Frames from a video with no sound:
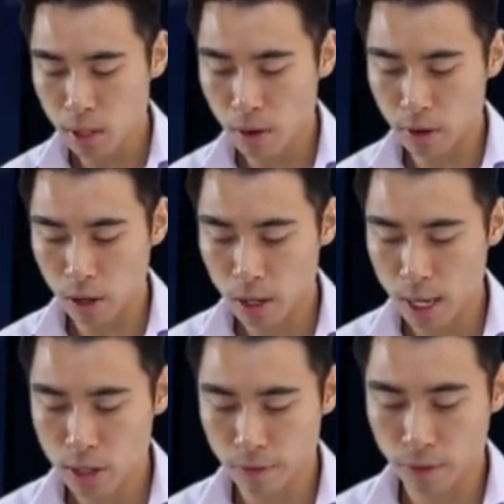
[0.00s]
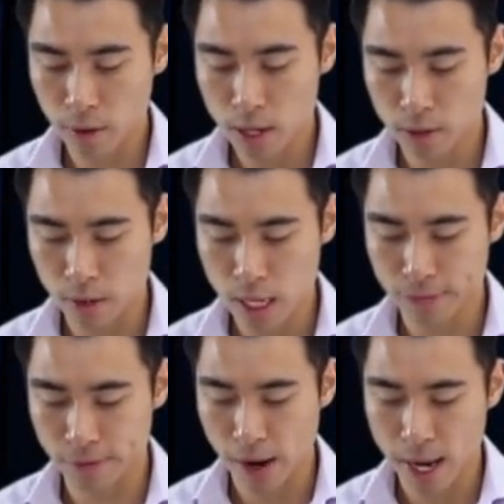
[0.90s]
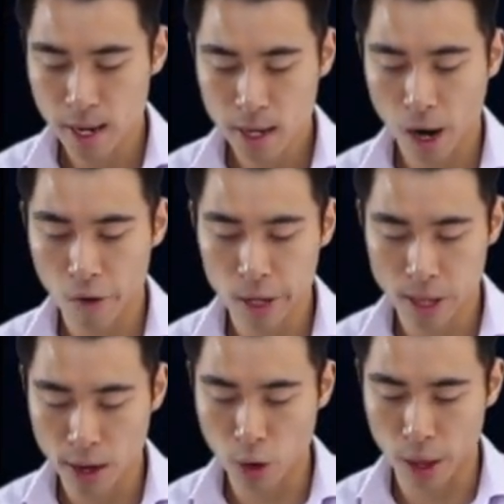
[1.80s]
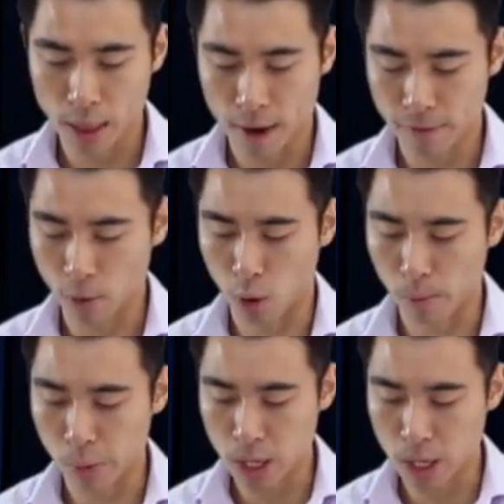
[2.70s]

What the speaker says: So you look at each of these 3. Currently, they're not in that form.